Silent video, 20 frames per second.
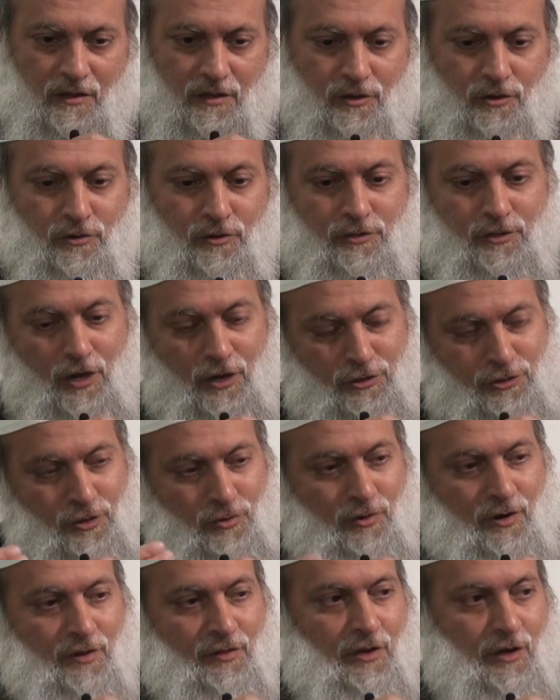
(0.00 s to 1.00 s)
who was
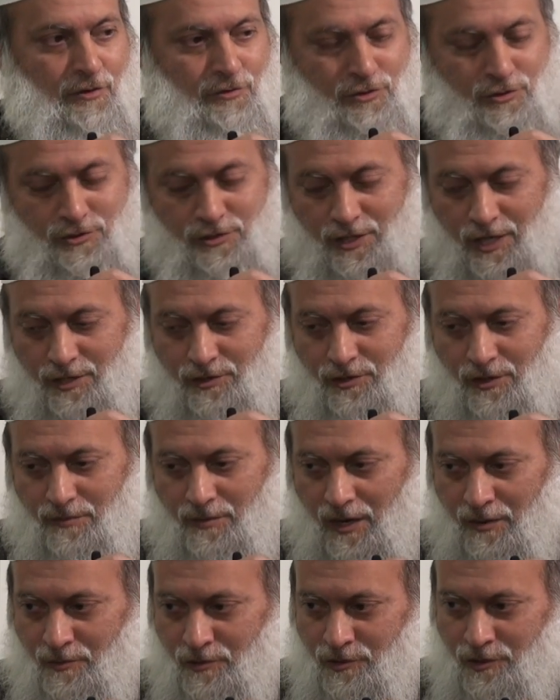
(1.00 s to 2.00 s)
also one of those who said to
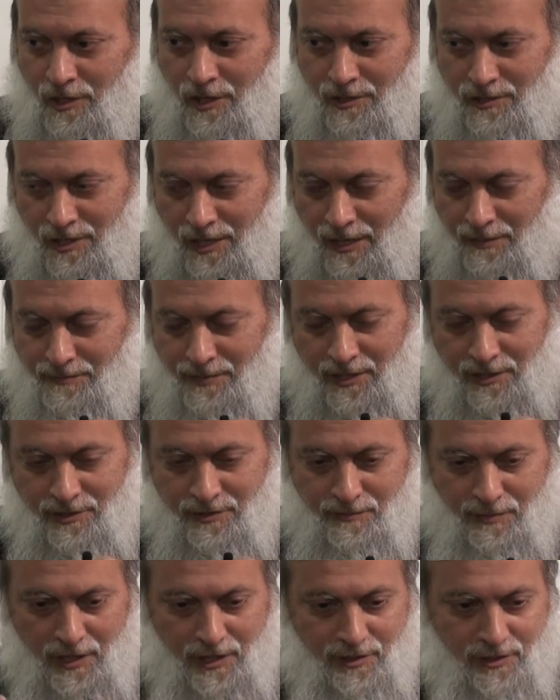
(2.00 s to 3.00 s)
Imam Hussein al-Islam,
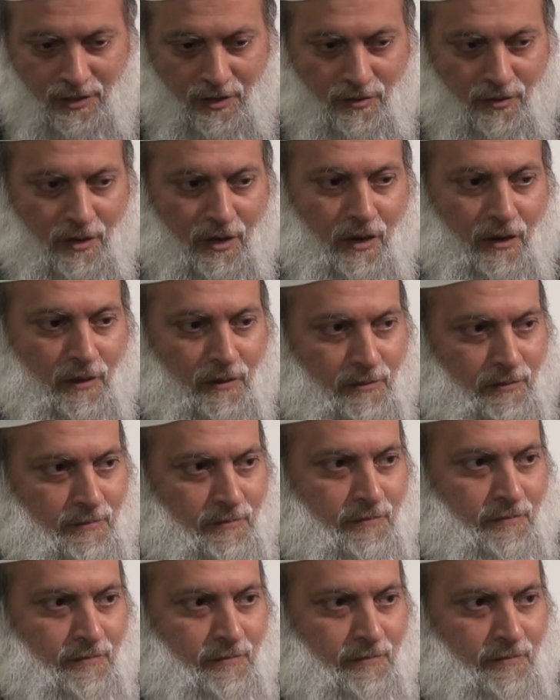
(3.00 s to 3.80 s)
please don't go.